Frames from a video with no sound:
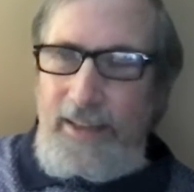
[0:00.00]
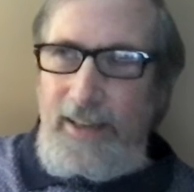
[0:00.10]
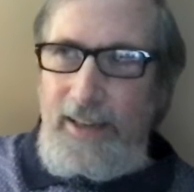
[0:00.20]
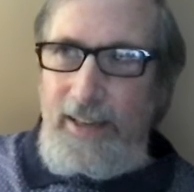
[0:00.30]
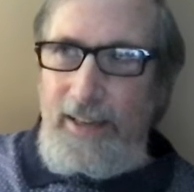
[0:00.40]

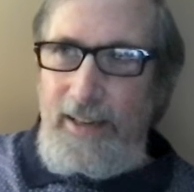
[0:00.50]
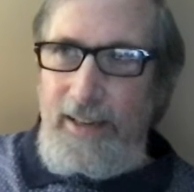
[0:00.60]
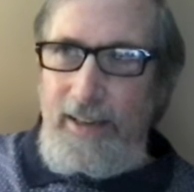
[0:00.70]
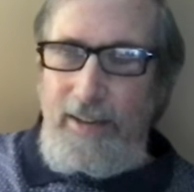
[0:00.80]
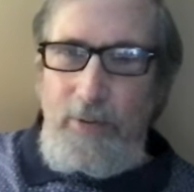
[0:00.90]
And
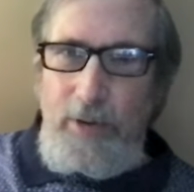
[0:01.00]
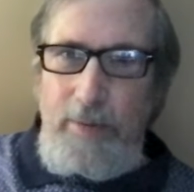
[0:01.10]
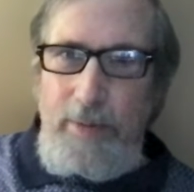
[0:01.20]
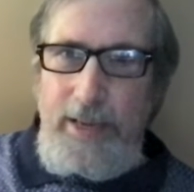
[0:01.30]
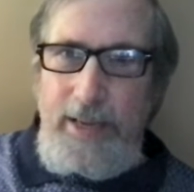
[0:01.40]
I said, "What do you
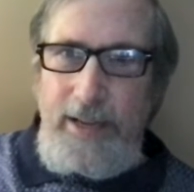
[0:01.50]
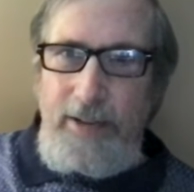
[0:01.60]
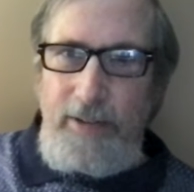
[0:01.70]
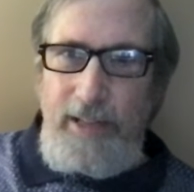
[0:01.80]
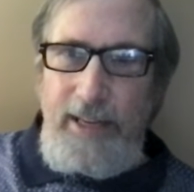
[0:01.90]
mean?" He
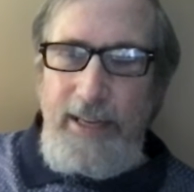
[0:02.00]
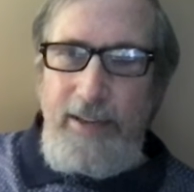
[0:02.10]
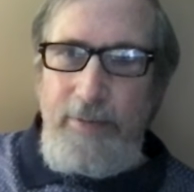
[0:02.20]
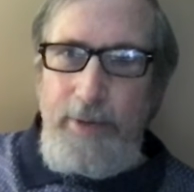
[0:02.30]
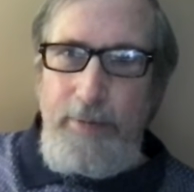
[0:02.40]
goes, "They need
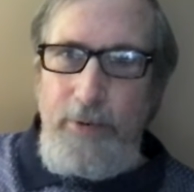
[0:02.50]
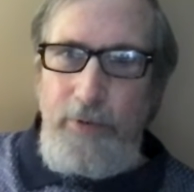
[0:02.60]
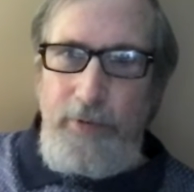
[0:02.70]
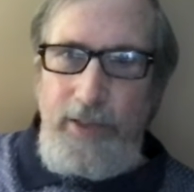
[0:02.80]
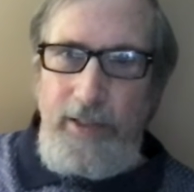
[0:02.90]
to be
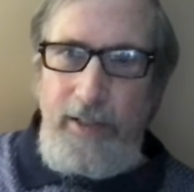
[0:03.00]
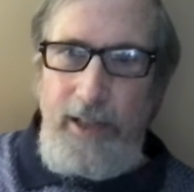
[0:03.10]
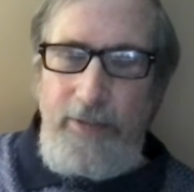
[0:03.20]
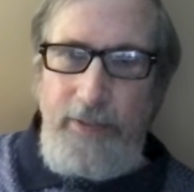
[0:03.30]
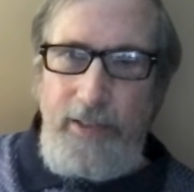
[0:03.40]
moved to the
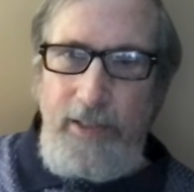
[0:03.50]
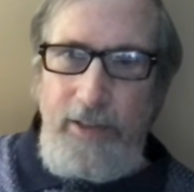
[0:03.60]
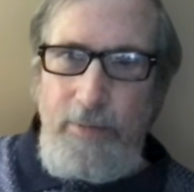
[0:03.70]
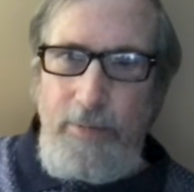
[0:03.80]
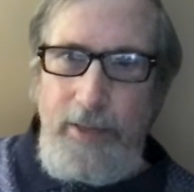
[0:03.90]
left a
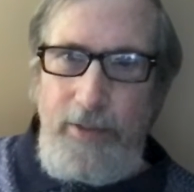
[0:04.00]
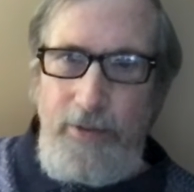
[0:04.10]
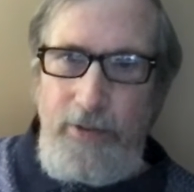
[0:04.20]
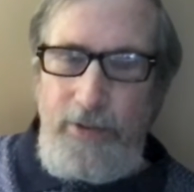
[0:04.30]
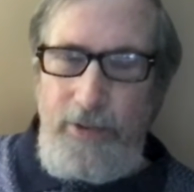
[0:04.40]
little bit.
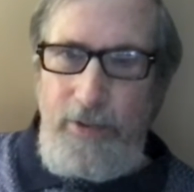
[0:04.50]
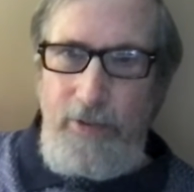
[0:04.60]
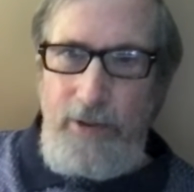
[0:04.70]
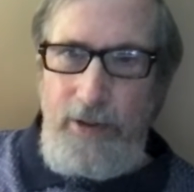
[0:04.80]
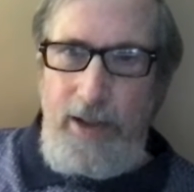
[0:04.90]
They're
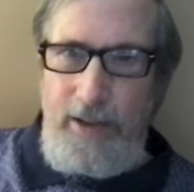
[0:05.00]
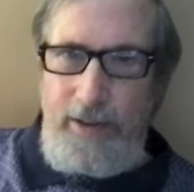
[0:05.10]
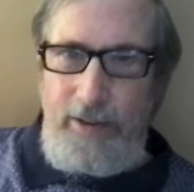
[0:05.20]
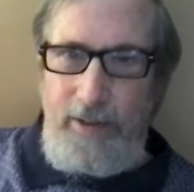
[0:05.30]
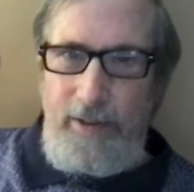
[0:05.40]
not
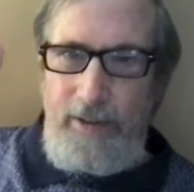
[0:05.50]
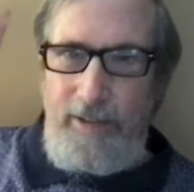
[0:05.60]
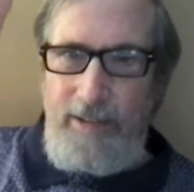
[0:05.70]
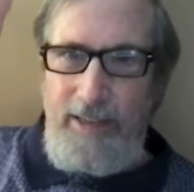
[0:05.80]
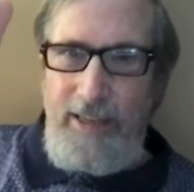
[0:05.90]

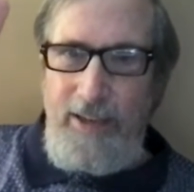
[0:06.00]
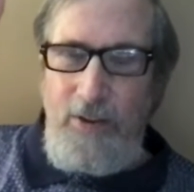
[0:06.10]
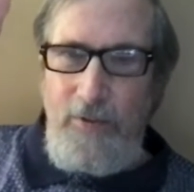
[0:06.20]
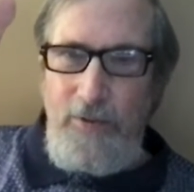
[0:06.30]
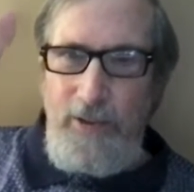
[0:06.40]
sitting
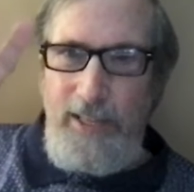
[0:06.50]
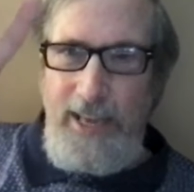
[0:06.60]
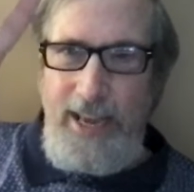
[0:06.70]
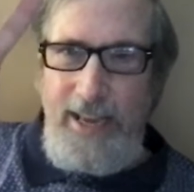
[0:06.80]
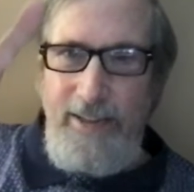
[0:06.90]
over
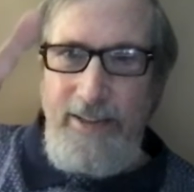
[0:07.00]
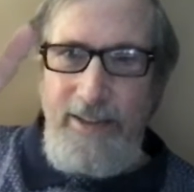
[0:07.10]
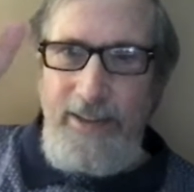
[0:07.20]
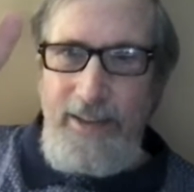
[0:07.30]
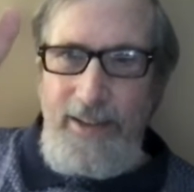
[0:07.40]
the N
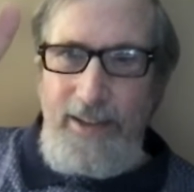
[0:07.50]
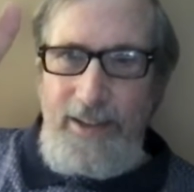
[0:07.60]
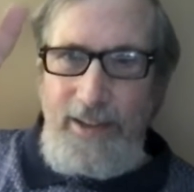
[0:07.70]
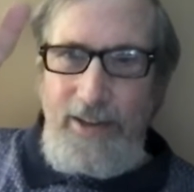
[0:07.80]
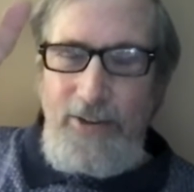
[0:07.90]

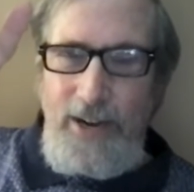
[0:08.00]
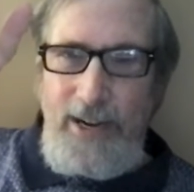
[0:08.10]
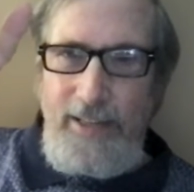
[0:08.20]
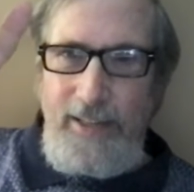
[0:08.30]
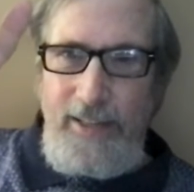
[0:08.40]

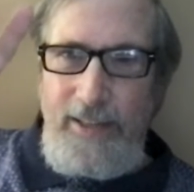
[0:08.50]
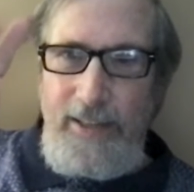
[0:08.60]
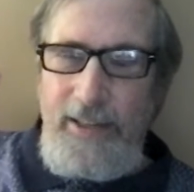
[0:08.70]
correctly."